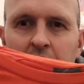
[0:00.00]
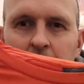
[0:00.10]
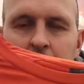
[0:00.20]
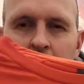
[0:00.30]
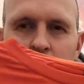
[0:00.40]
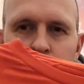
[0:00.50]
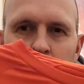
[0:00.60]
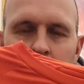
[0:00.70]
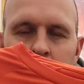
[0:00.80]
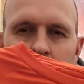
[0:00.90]
and the
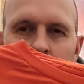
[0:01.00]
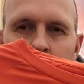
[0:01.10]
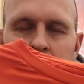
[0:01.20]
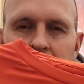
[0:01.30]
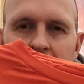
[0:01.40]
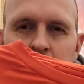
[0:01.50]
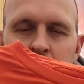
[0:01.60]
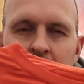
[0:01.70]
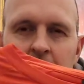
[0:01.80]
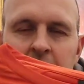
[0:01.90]
Parkrun
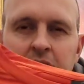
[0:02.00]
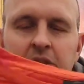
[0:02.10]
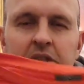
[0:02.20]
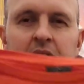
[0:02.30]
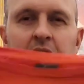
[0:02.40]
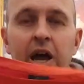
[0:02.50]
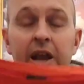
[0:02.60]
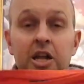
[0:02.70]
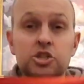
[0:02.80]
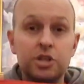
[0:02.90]
name there.
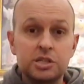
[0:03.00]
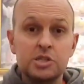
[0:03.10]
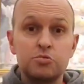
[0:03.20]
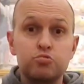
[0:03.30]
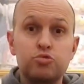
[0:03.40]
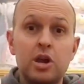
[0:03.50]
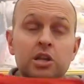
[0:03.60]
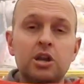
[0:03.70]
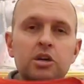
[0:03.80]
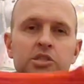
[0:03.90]
And actually, this is a
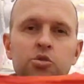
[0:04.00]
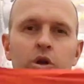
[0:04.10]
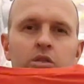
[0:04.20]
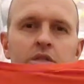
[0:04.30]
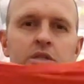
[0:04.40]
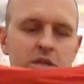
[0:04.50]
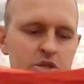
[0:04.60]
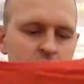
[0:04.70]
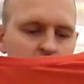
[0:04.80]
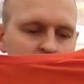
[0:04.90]
really nice quality
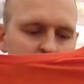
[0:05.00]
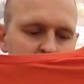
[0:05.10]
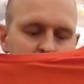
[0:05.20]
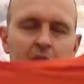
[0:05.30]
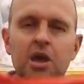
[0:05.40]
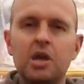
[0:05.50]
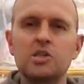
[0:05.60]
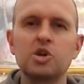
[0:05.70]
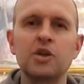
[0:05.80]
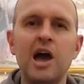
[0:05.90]
t-shirt.
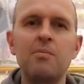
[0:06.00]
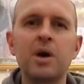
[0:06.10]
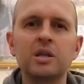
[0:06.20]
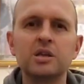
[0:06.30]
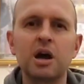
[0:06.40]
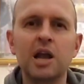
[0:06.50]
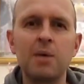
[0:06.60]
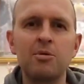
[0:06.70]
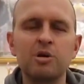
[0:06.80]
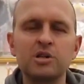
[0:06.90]
So now my
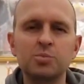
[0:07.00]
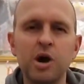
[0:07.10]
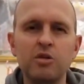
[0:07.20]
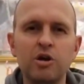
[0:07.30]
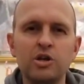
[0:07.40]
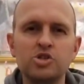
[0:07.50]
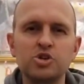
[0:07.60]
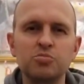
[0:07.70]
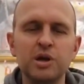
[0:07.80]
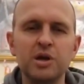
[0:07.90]
dilemma is whether I
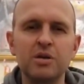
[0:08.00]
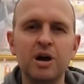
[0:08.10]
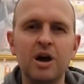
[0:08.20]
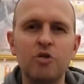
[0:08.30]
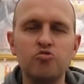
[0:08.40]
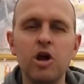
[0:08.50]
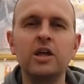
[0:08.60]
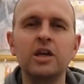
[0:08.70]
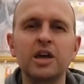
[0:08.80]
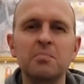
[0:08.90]
should be
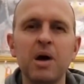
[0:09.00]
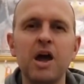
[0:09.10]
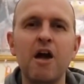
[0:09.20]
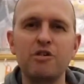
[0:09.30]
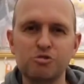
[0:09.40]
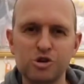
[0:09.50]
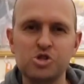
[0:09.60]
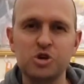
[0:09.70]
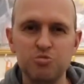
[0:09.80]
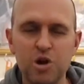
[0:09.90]
running in my Hare
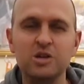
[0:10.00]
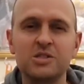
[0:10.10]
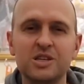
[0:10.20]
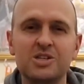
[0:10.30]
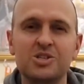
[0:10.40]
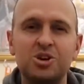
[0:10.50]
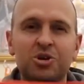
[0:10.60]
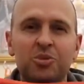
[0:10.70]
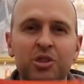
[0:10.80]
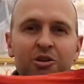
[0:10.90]
Krishna Runners
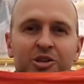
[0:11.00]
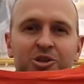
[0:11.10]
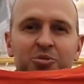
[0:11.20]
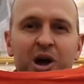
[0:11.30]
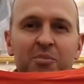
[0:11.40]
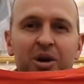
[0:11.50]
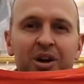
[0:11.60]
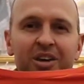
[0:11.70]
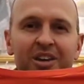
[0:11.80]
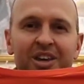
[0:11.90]
t-shirt or whether I should wear
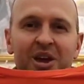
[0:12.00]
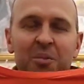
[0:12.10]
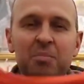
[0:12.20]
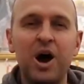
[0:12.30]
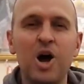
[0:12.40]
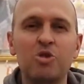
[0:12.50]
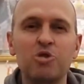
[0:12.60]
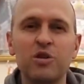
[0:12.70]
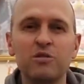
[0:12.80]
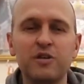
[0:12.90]
my
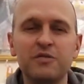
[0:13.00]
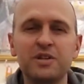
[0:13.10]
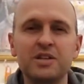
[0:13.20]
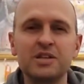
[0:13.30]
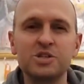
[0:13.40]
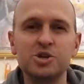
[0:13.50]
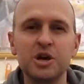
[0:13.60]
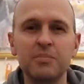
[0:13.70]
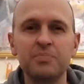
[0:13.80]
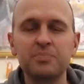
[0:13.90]
Parkrun 50
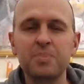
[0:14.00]
t-shirt.